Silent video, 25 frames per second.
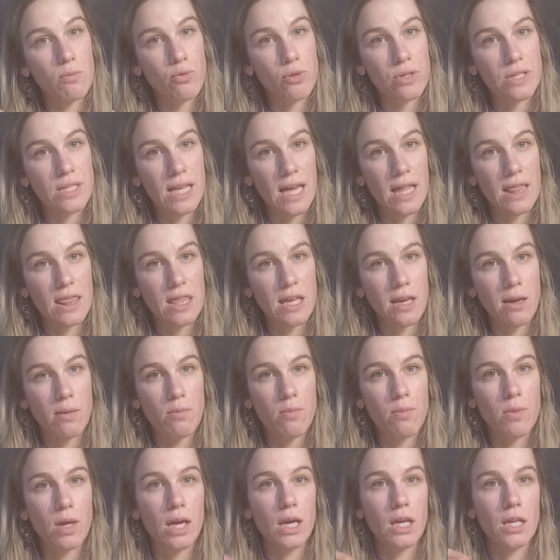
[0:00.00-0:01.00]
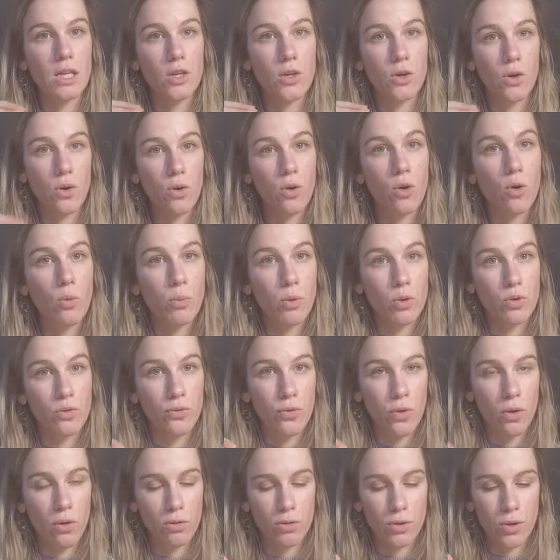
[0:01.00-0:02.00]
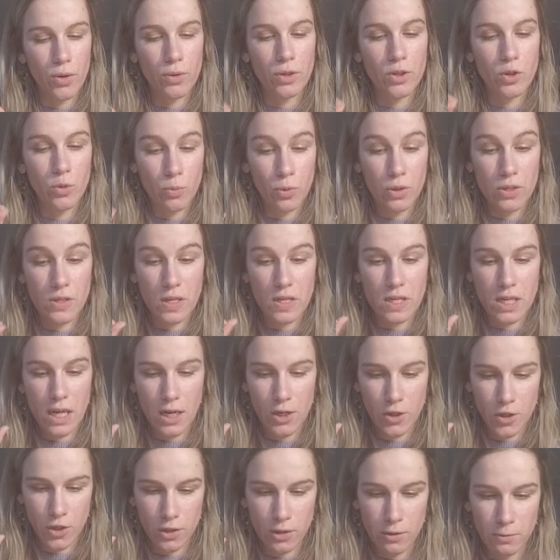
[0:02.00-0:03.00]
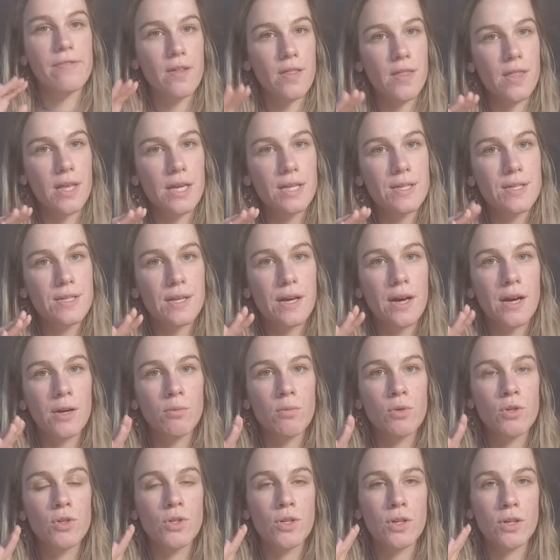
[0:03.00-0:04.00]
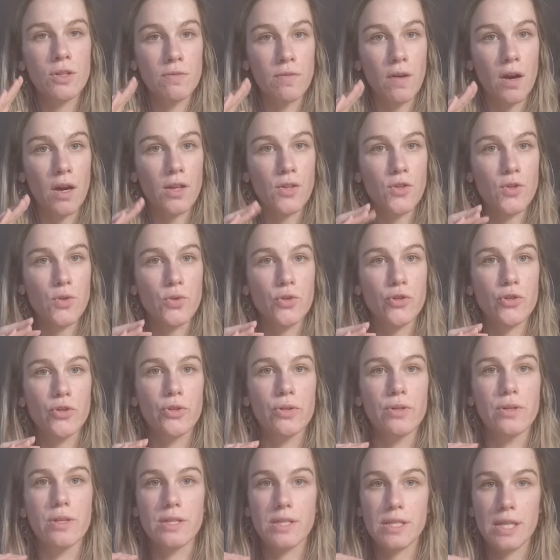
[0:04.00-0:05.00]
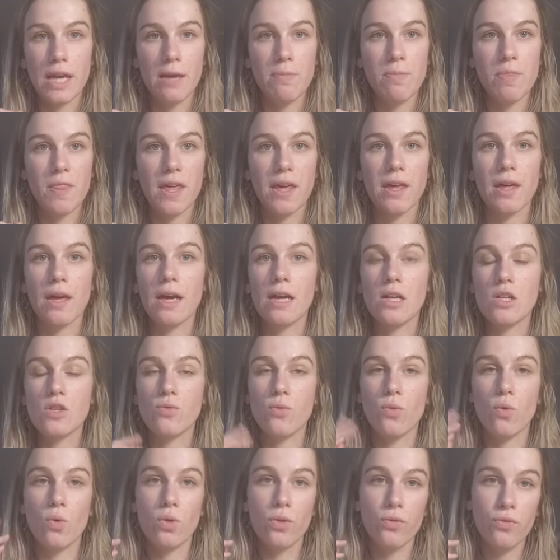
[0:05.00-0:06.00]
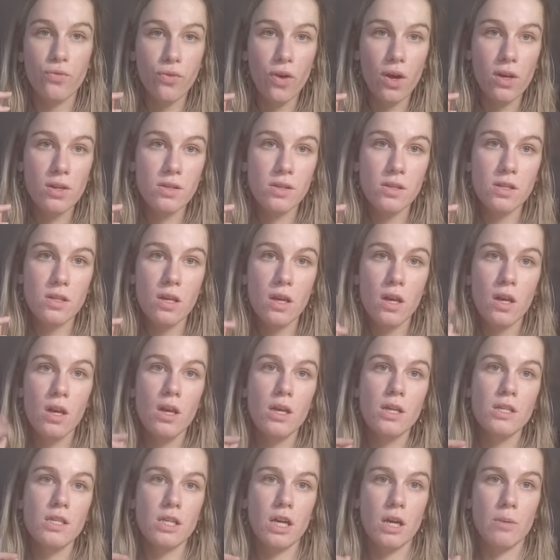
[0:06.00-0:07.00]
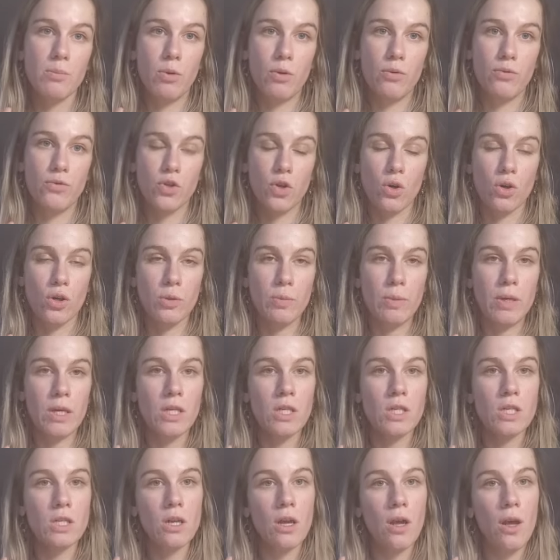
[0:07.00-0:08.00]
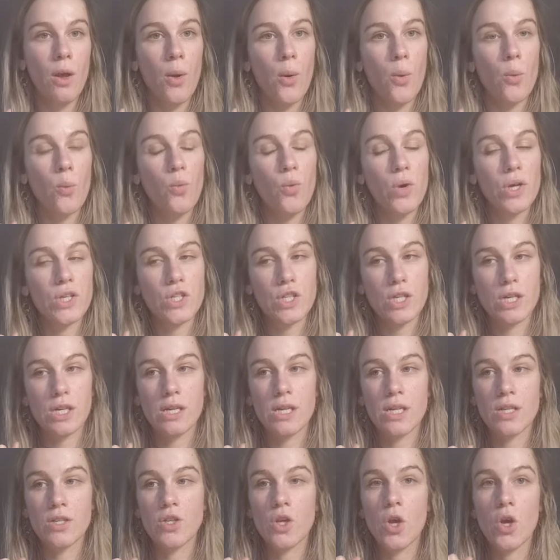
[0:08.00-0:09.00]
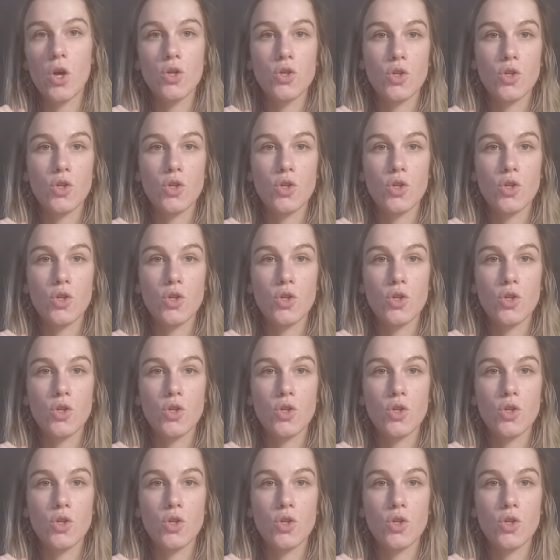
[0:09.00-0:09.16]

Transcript: present them in your portfolio, in your presentation. For this, I would advise you to do the same thing as for the first type of document, which is